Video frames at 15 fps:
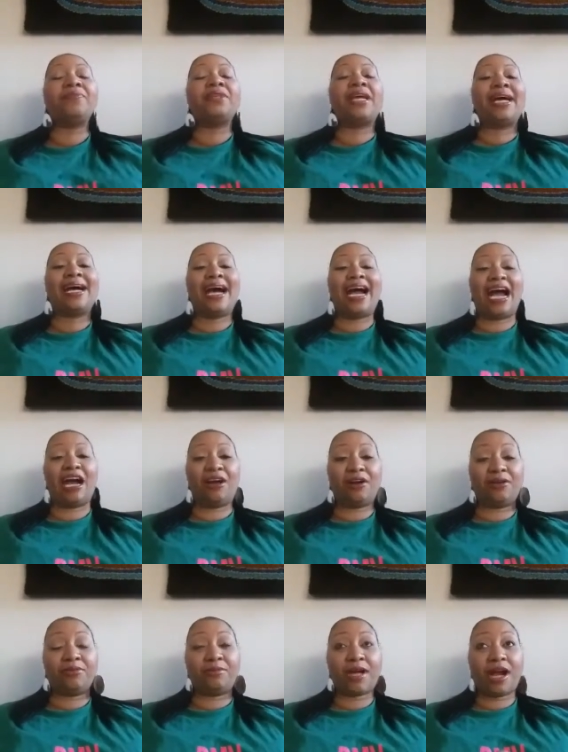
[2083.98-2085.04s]
our
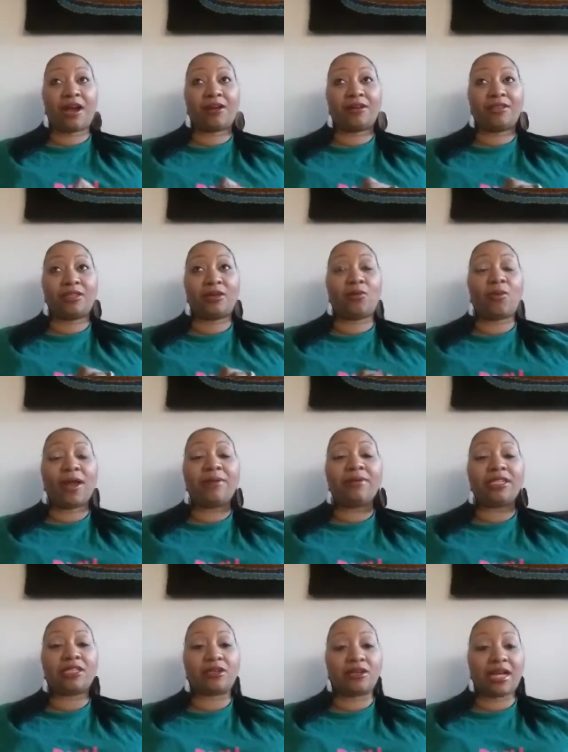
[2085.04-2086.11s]
our the way we learn
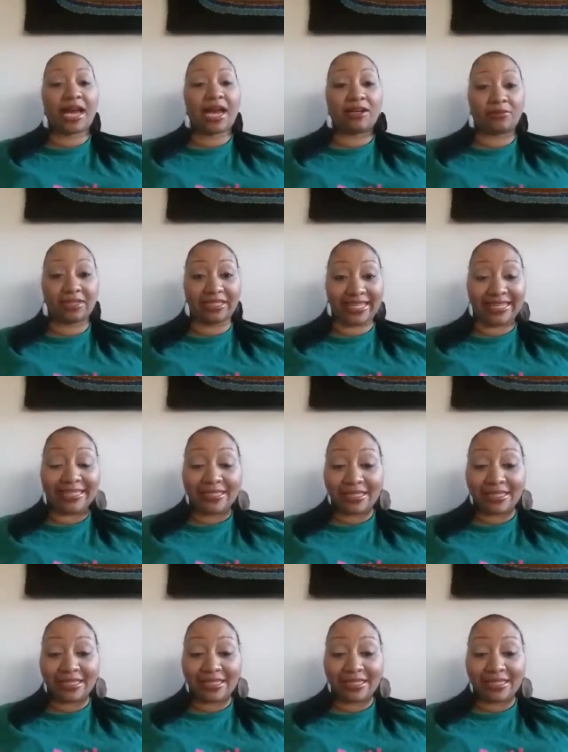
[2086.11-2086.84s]
how to relate.